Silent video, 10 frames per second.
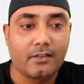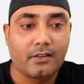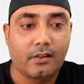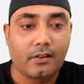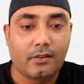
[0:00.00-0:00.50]

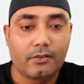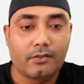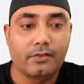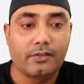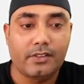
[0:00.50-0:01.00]
to
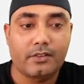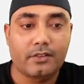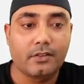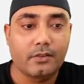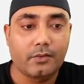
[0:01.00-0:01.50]
this
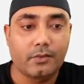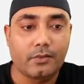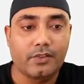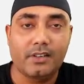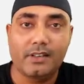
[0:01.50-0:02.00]
question
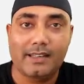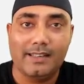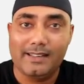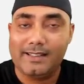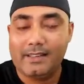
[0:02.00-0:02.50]
in an
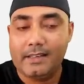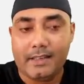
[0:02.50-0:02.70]
easy way. Okay,